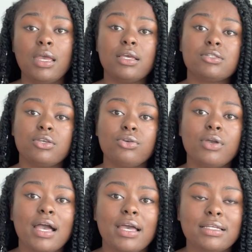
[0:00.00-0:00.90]
And so you
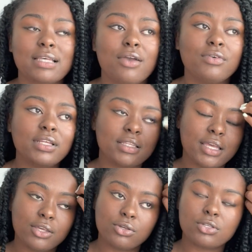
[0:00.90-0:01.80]
guys, I really
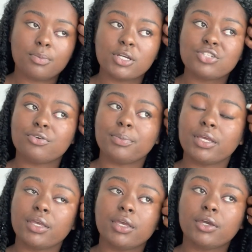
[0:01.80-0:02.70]
thank you so much for
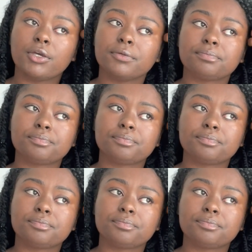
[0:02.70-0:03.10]
being here.